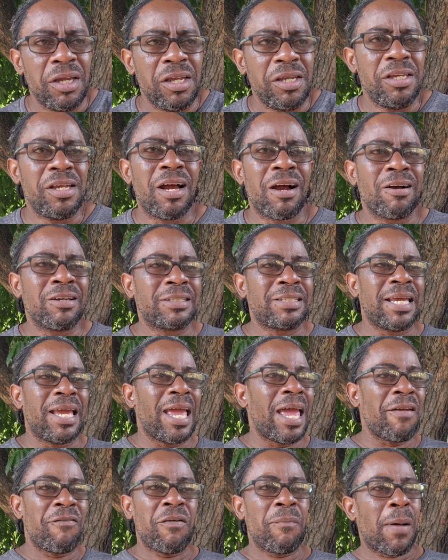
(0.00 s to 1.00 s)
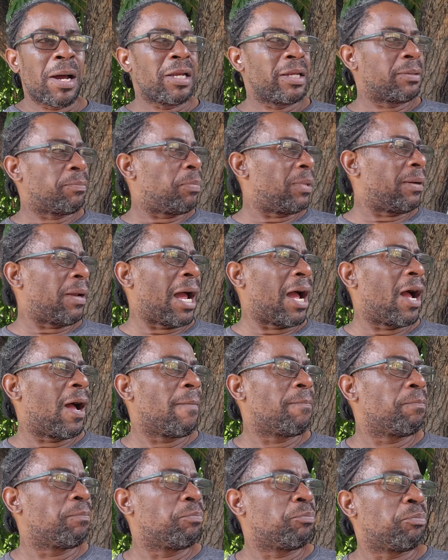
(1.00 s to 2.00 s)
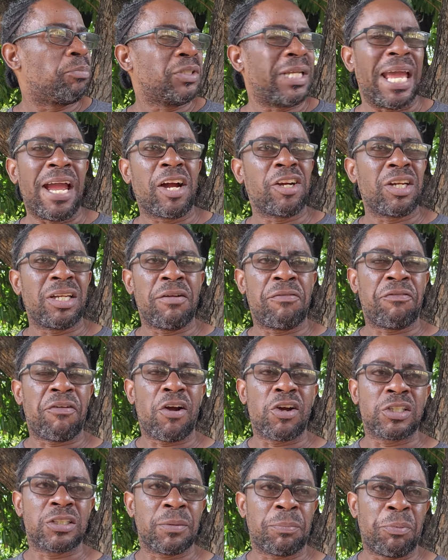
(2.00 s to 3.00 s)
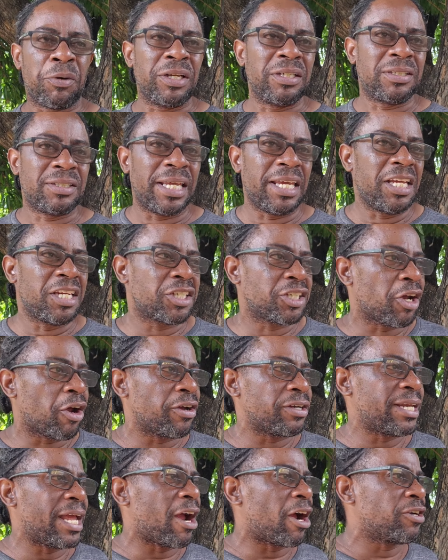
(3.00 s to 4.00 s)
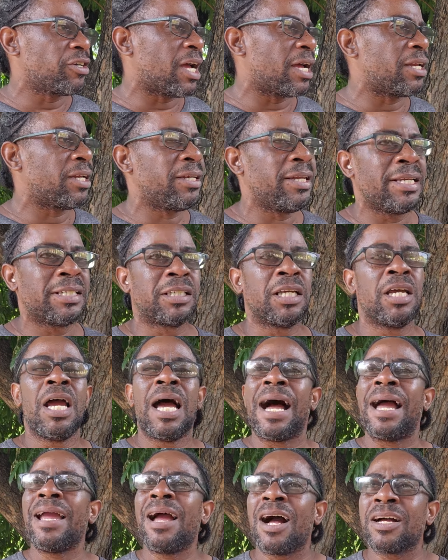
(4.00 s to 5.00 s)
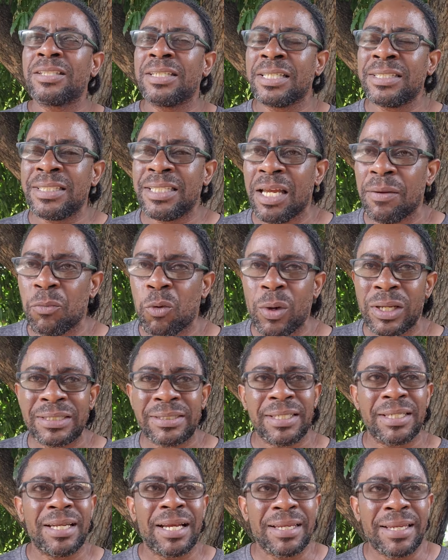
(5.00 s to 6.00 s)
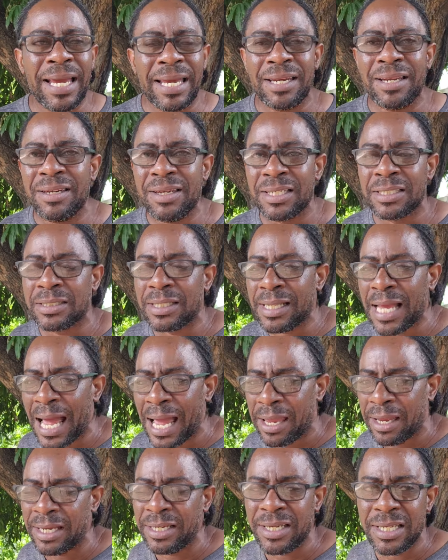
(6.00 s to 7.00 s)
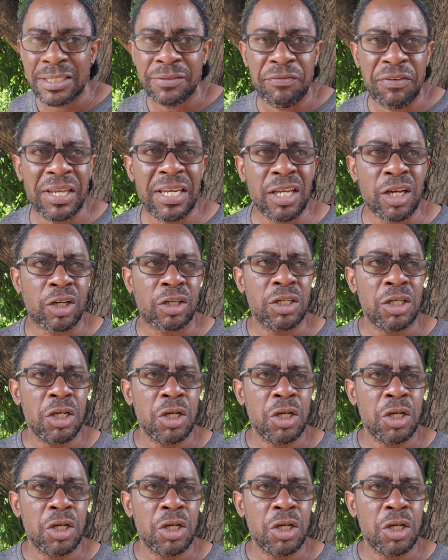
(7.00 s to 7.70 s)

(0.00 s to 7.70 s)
You are going to say, everybody, they are not the first to print t-shirt. They are not this. I asked the same question again in this live, in this video.